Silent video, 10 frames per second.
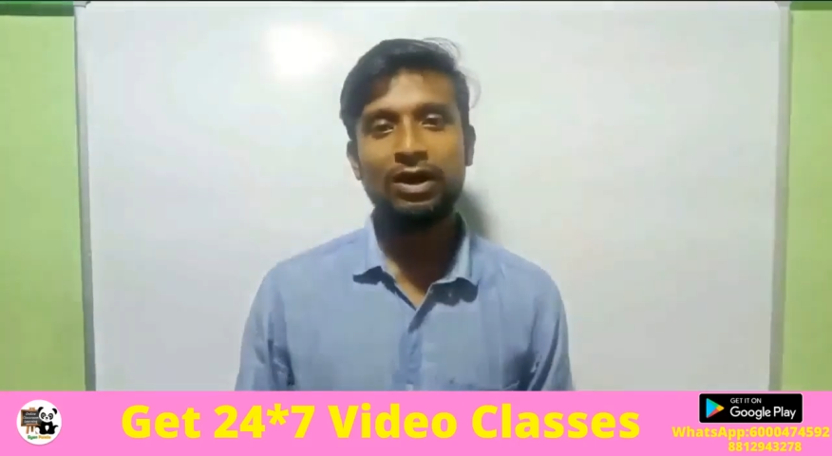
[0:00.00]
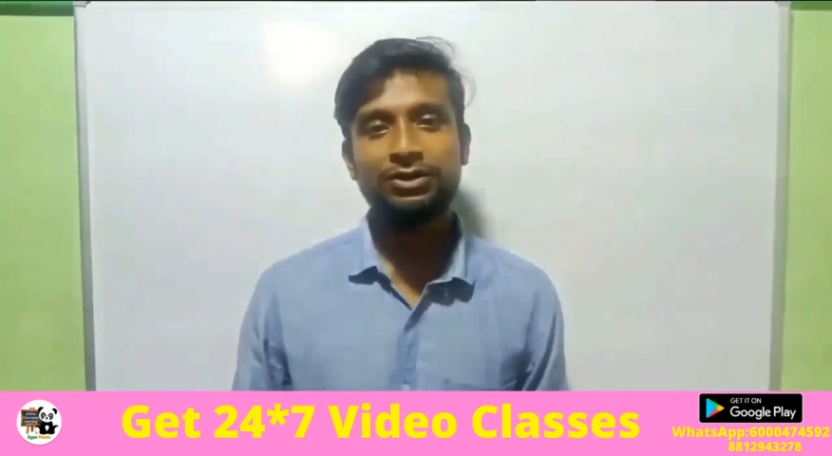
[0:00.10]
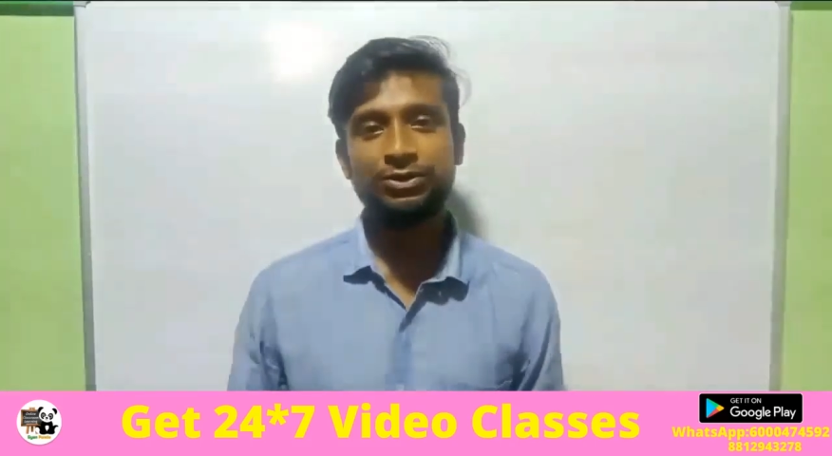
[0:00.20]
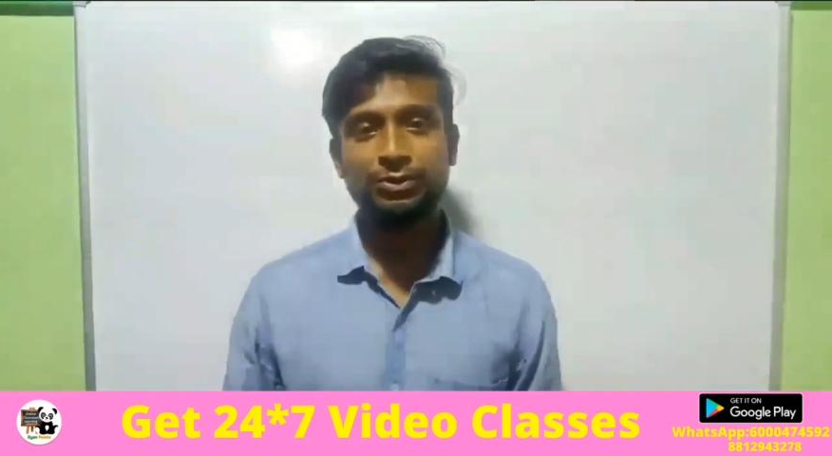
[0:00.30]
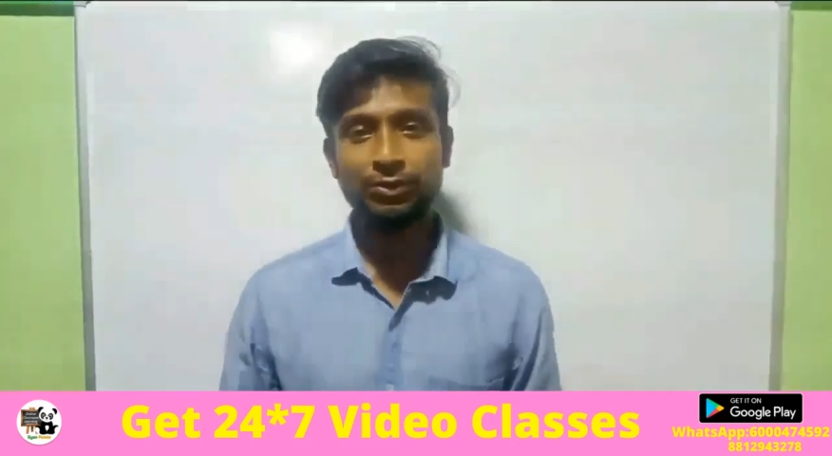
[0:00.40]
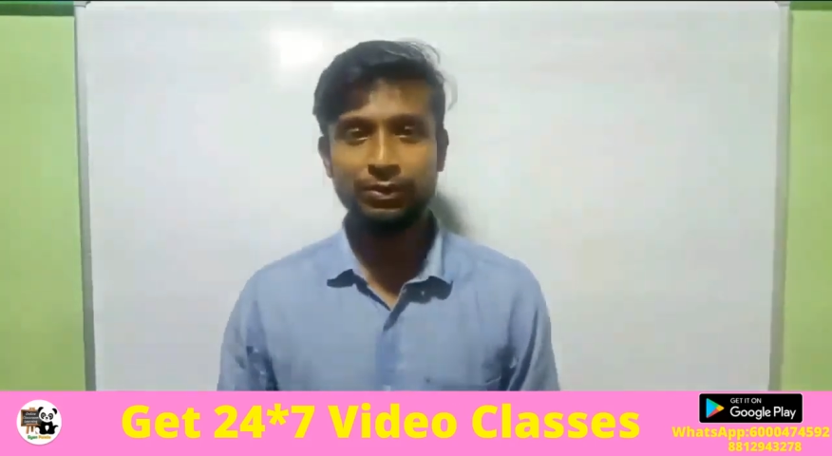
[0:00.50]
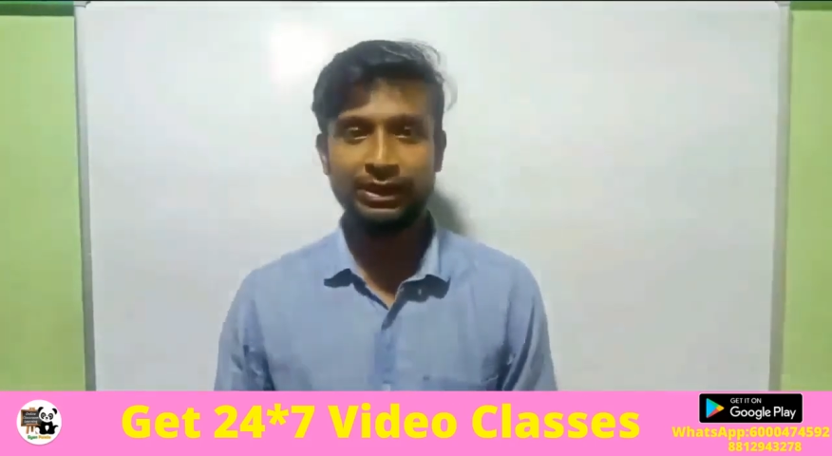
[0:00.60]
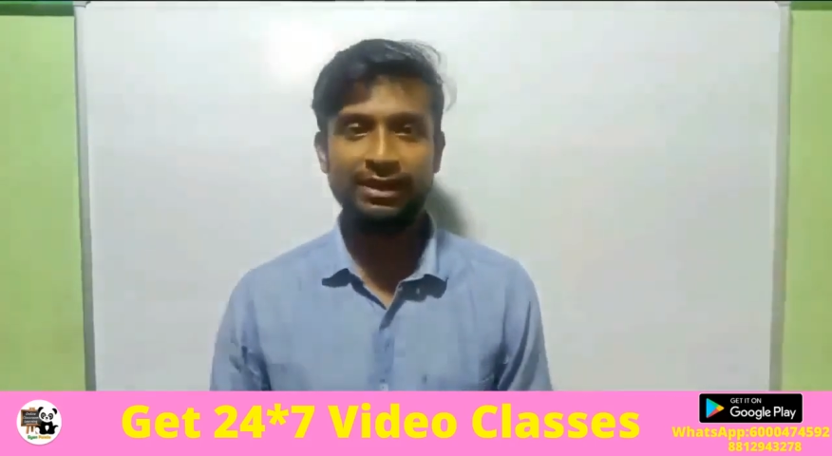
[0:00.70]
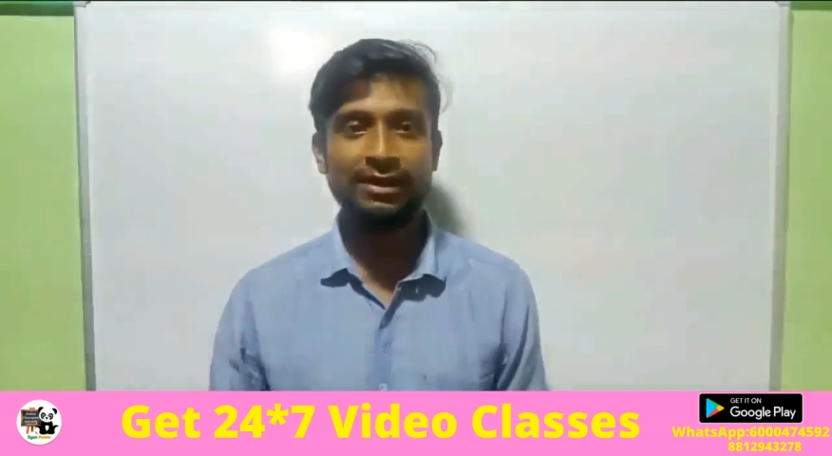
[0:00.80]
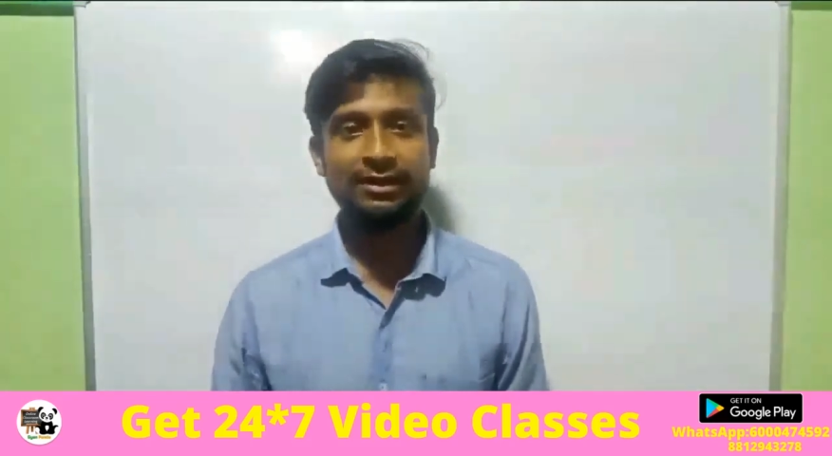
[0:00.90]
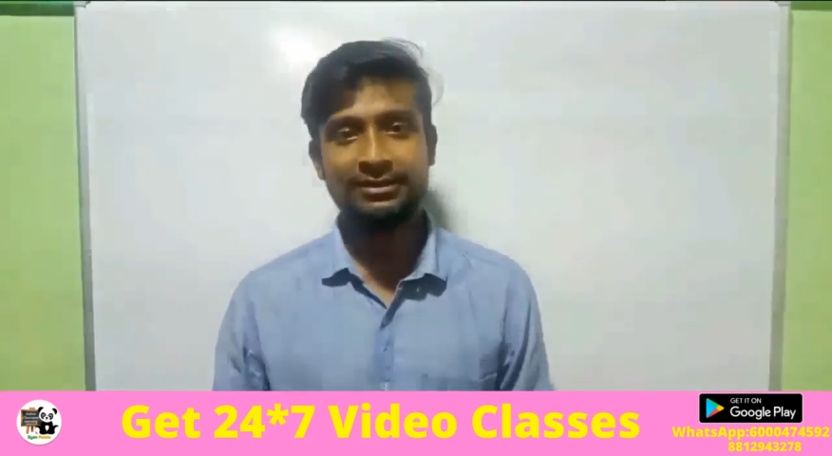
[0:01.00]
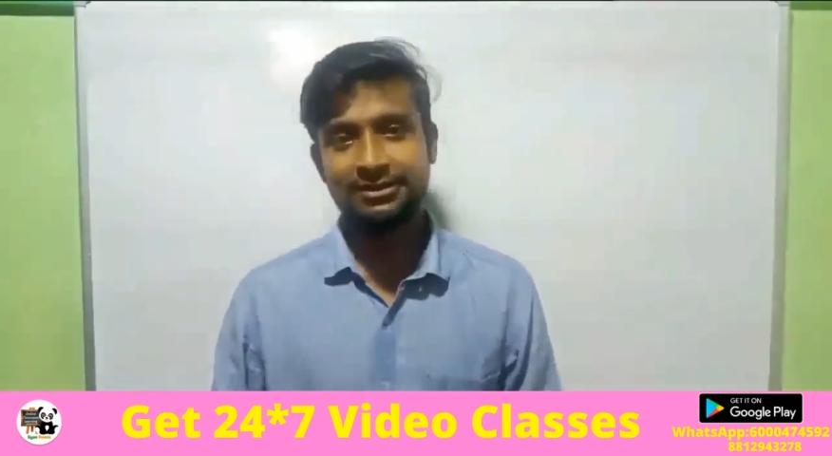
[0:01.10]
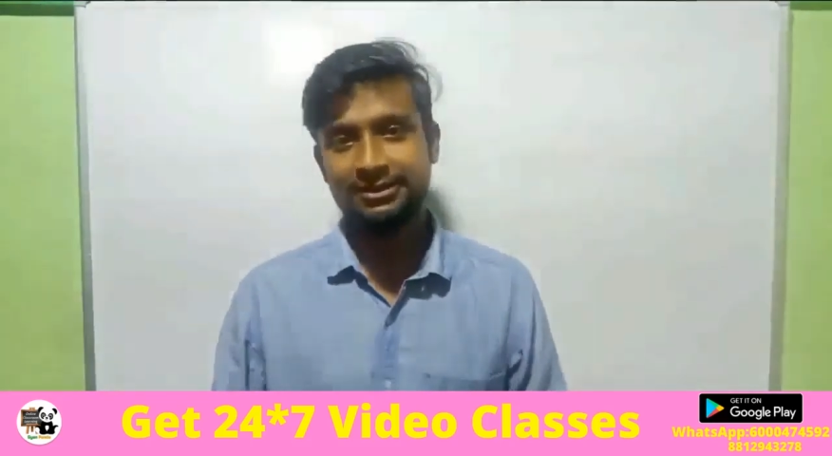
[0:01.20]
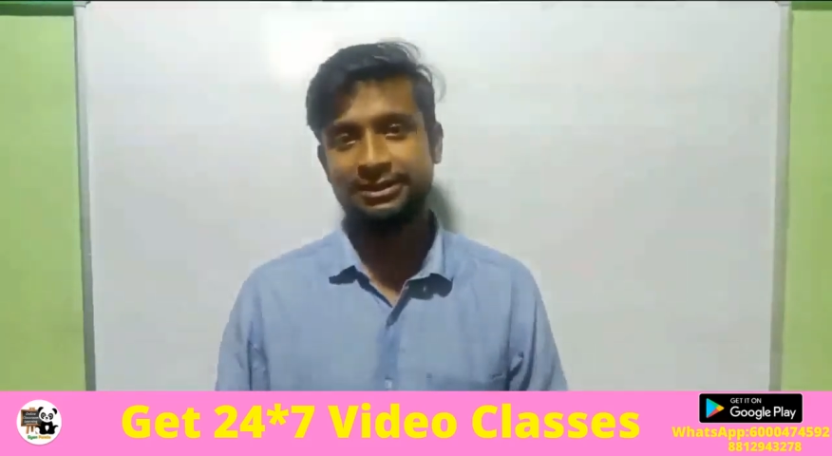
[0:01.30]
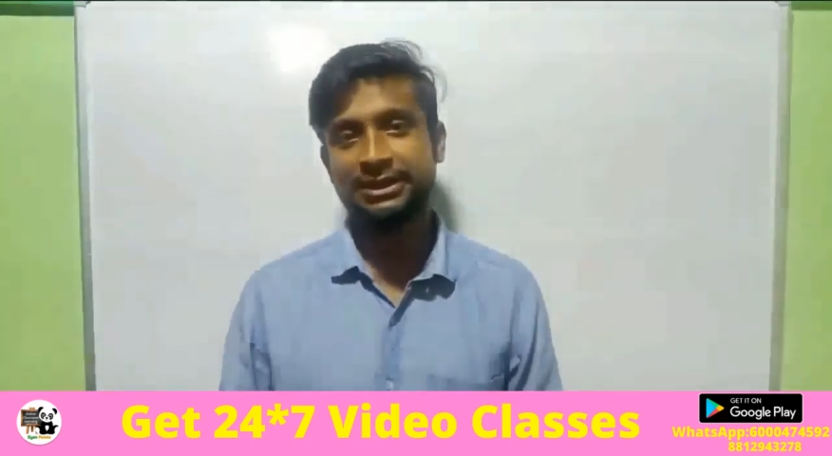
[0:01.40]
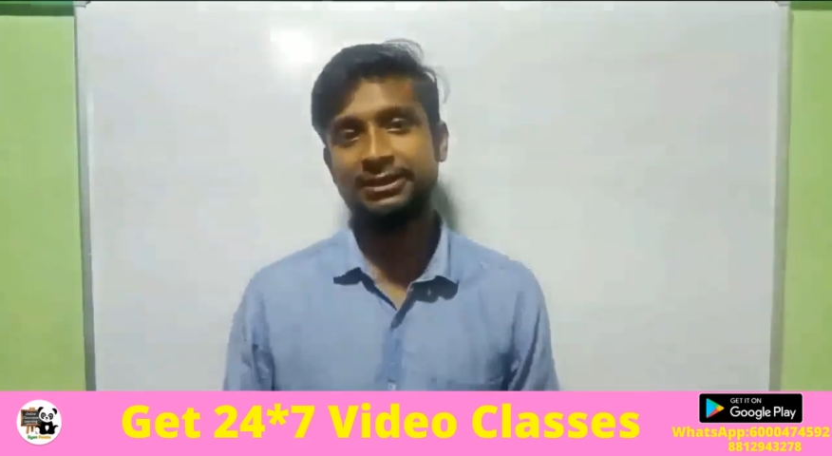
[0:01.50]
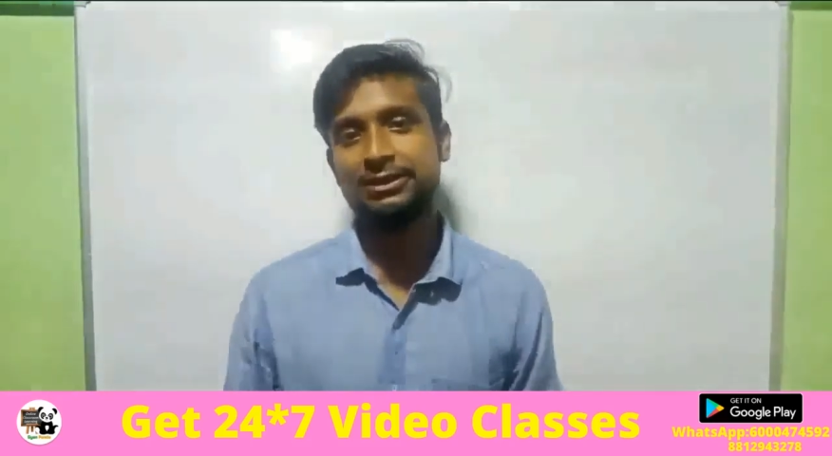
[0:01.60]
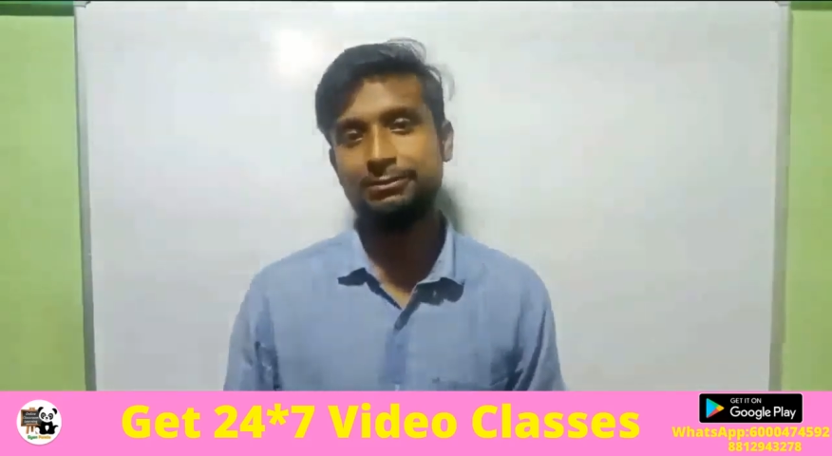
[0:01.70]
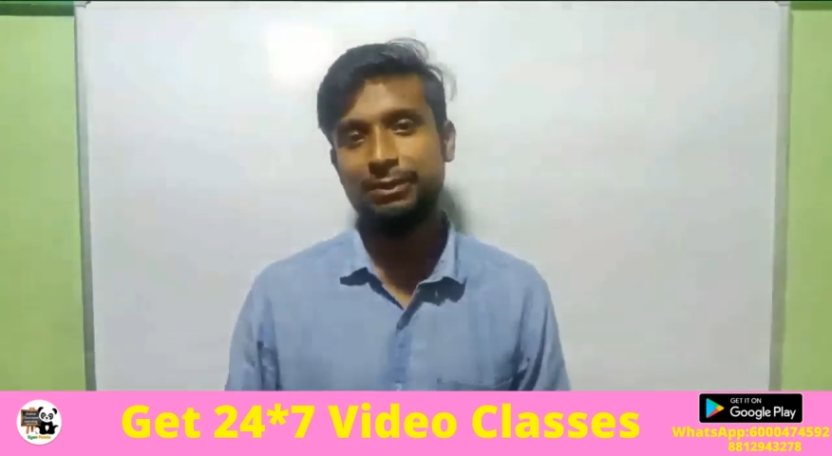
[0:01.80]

What we understand